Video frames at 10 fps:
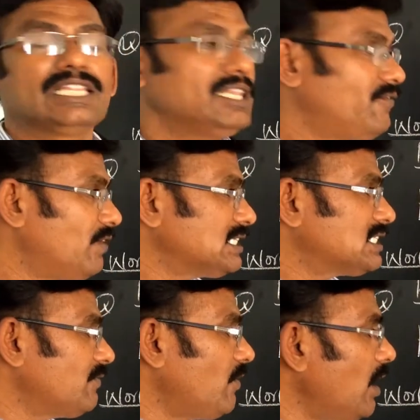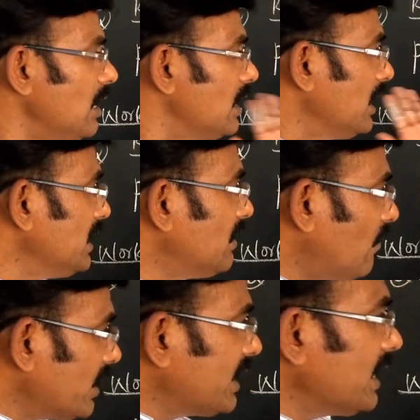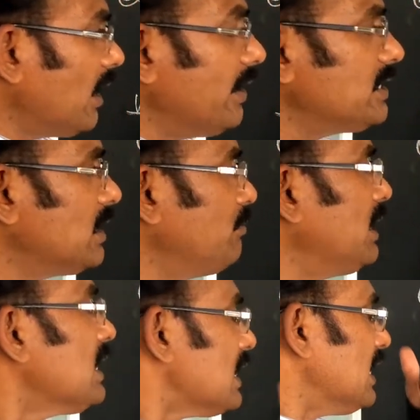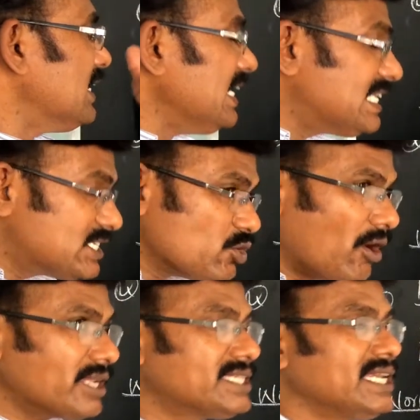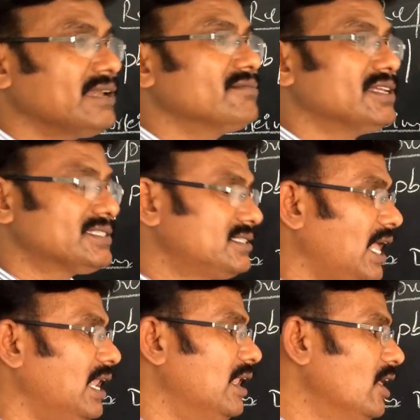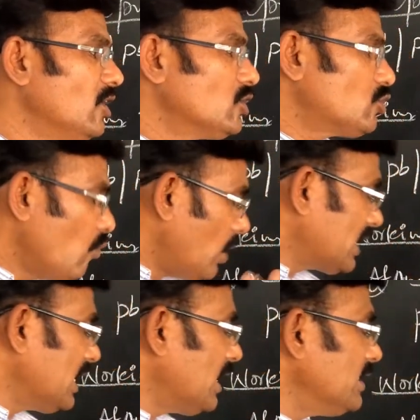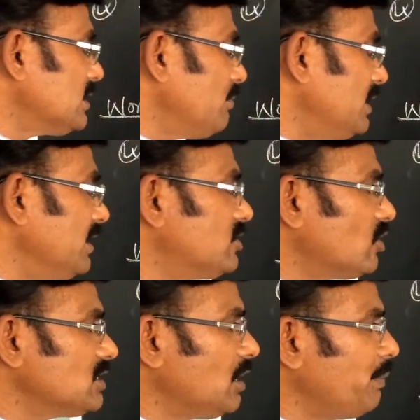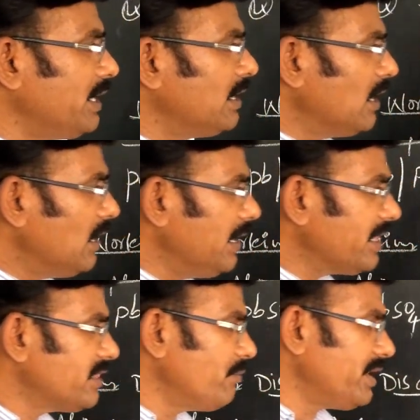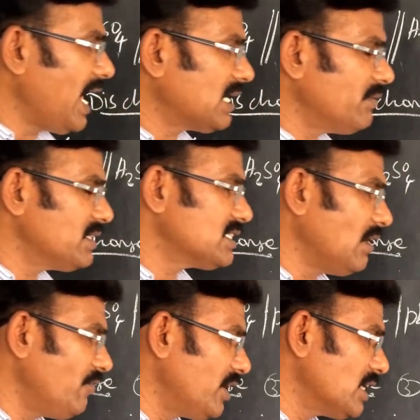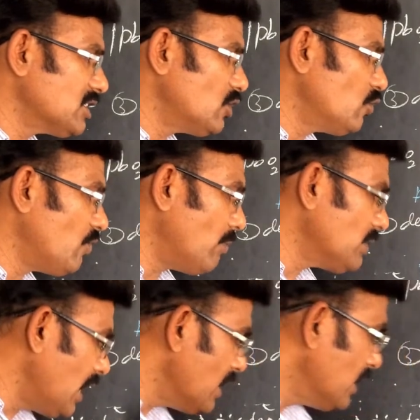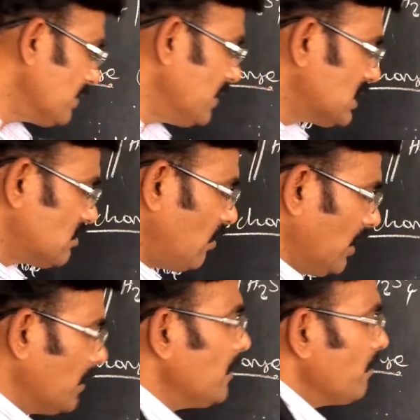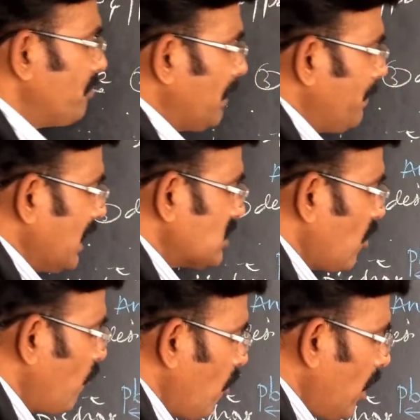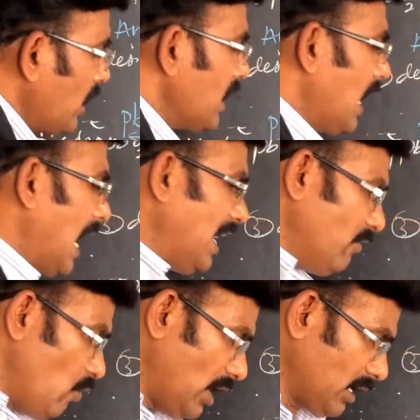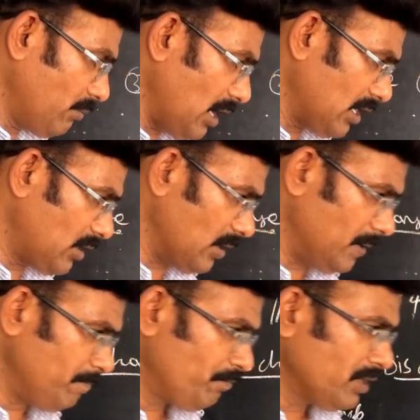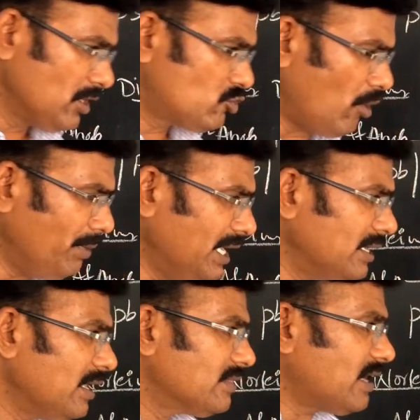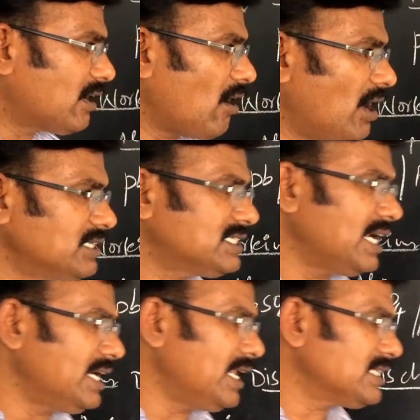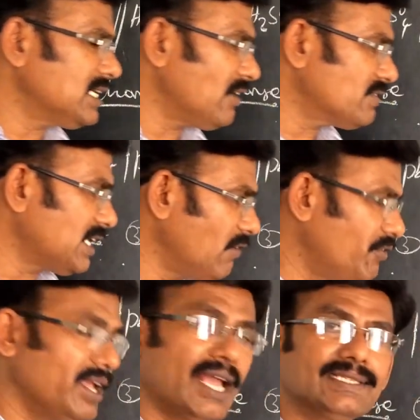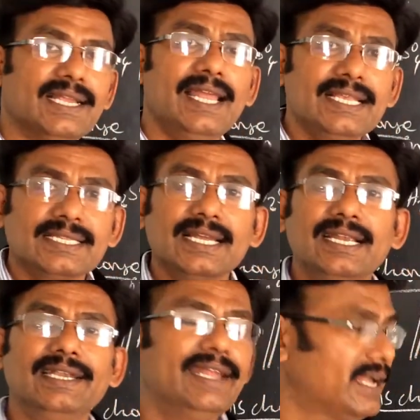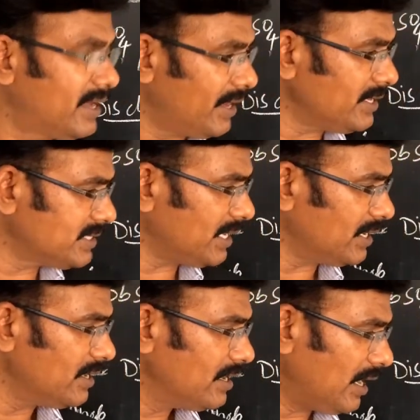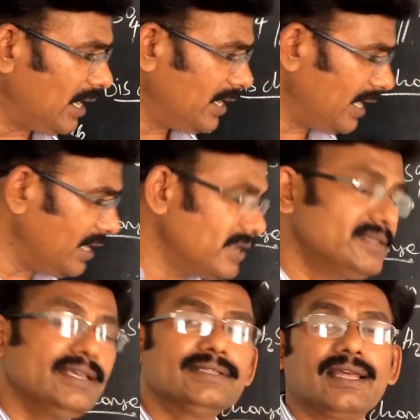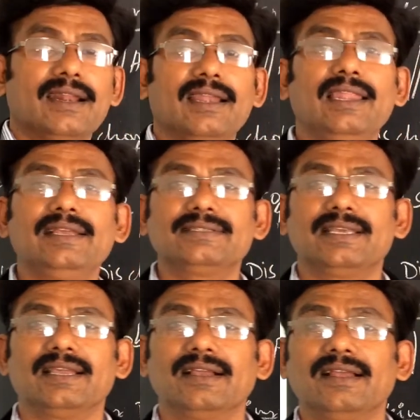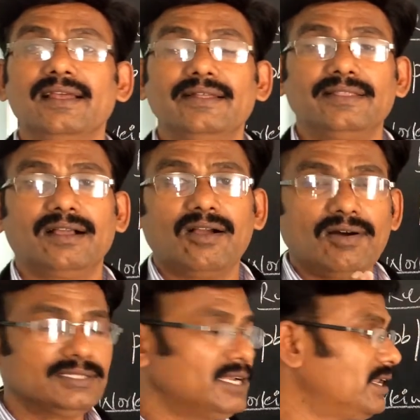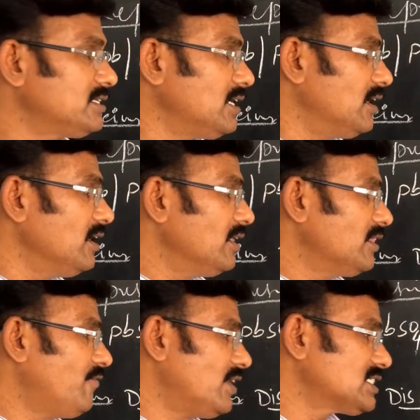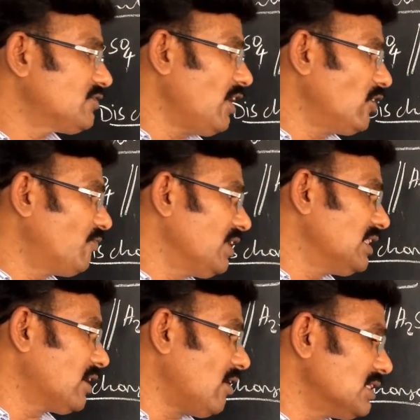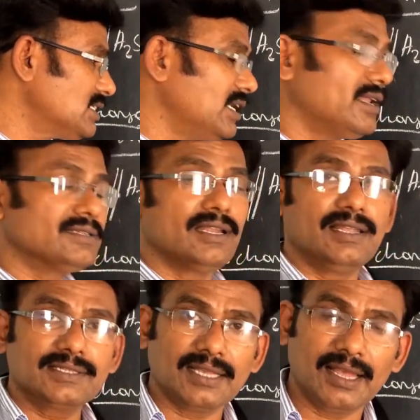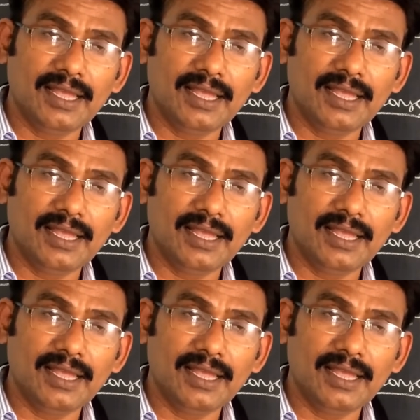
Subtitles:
the first of all in the working condition means discharging the cell. So working condition means discharging means lithium react with the sulfuric acid to form this one PbSO4 and water molecule. So mean the concentration of sulfuric acid is decreasing and energy is releasing. The concentration, the first we have to feel the concentration is